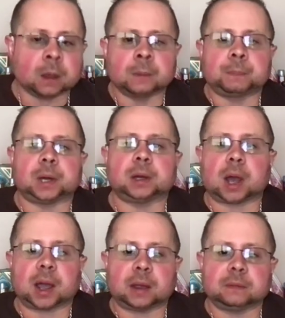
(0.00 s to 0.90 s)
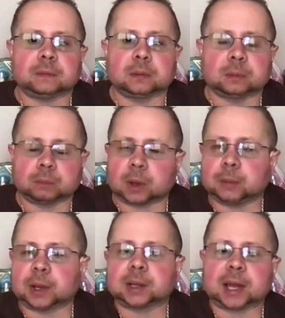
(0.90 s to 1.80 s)
But in
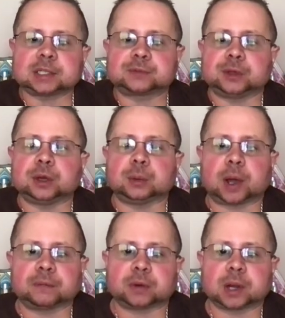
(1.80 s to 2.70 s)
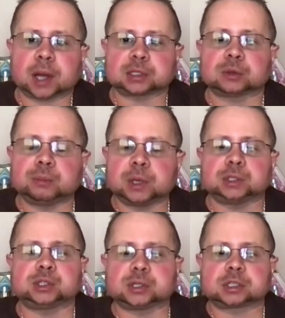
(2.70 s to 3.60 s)
my last video, I forgot to
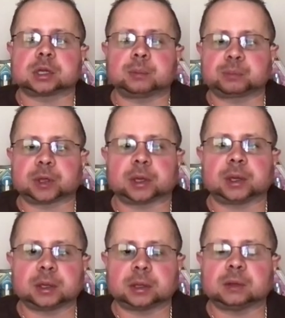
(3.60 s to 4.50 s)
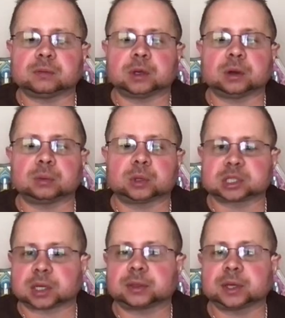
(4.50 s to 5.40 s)
mention something in that video, which
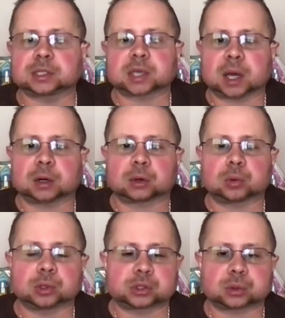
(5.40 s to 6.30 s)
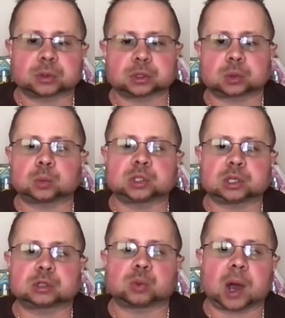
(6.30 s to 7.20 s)
I think is kind of crucial, which
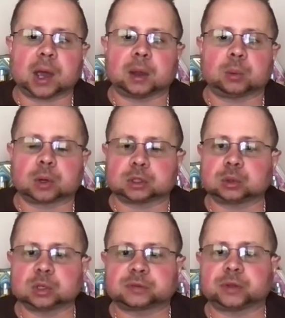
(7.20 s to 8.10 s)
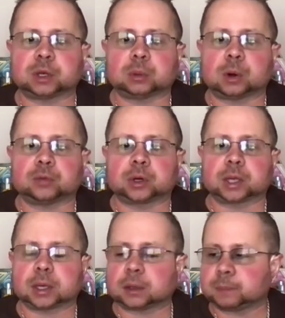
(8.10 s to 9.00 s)
is why I want to do this video over
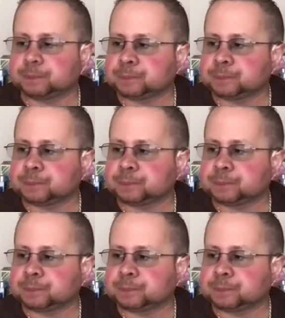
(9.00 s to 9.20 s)
again.